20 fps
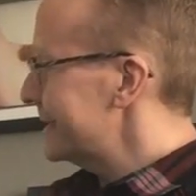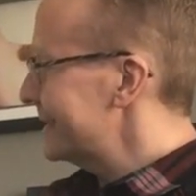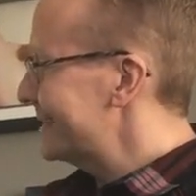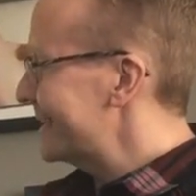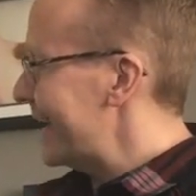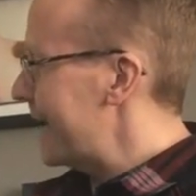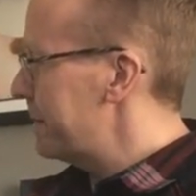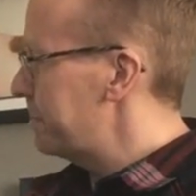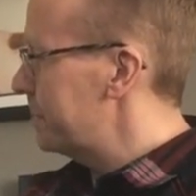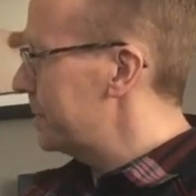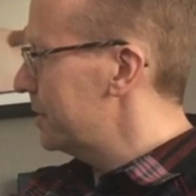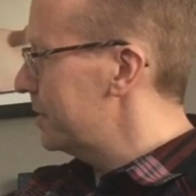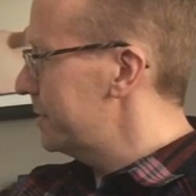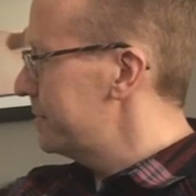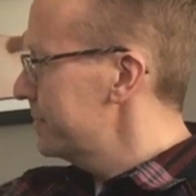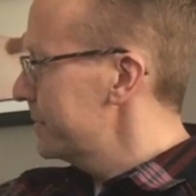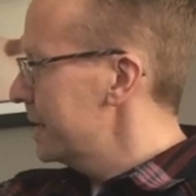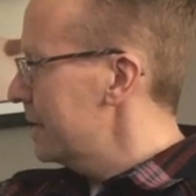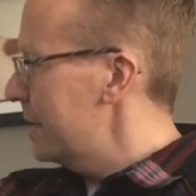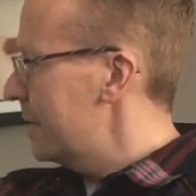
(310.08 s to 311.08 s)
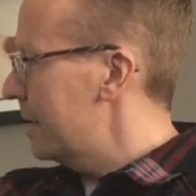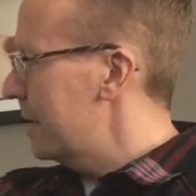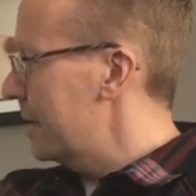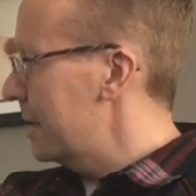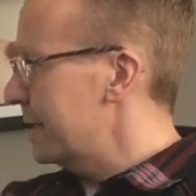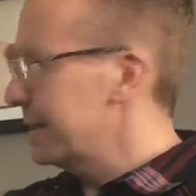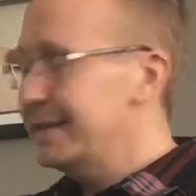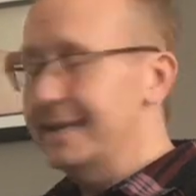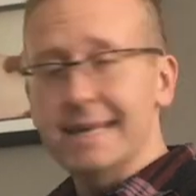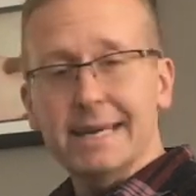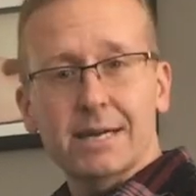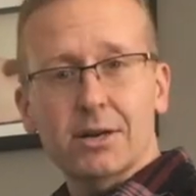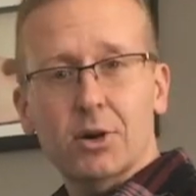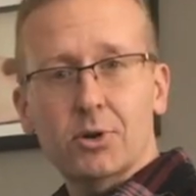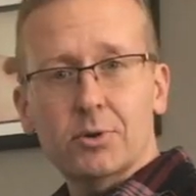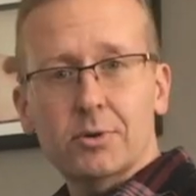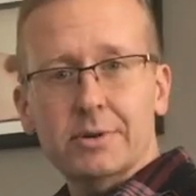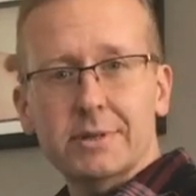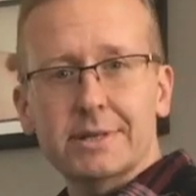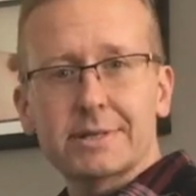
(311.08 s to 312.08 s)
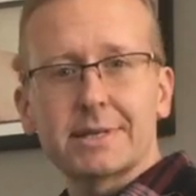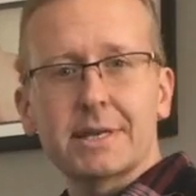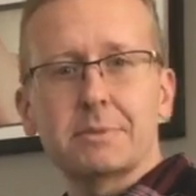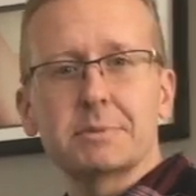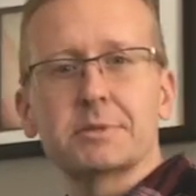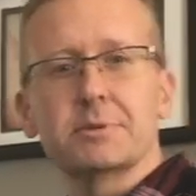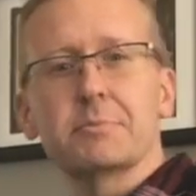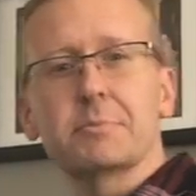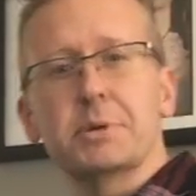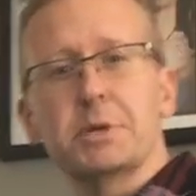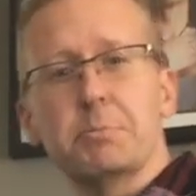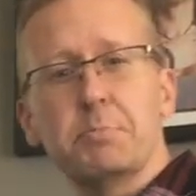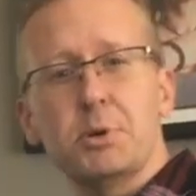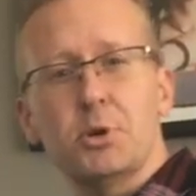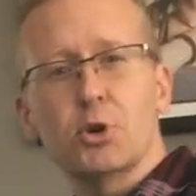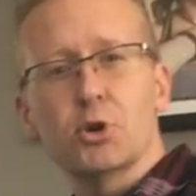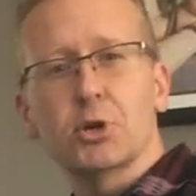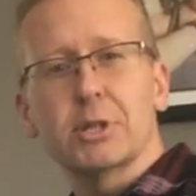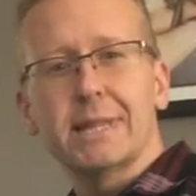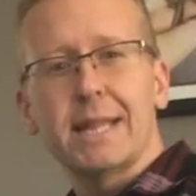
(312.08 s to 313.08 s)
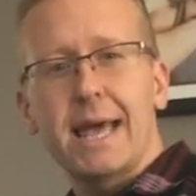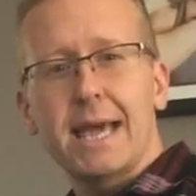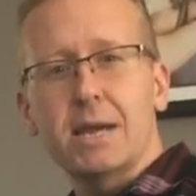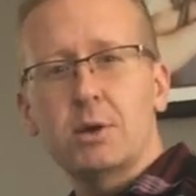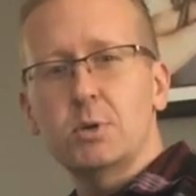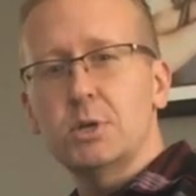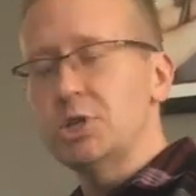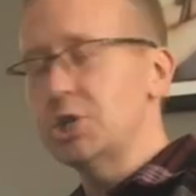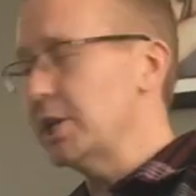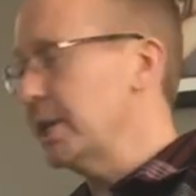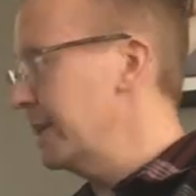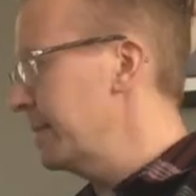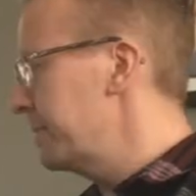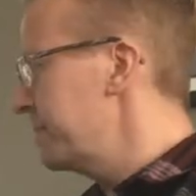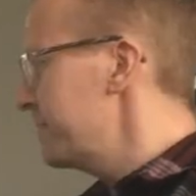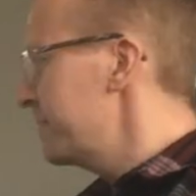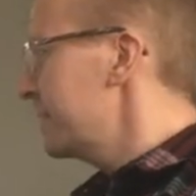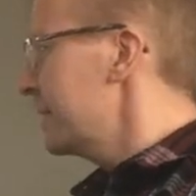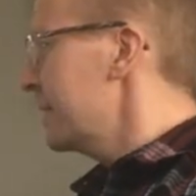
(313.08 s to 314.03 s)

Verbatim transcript: example, uh, GIGO. This comes from computer languaging.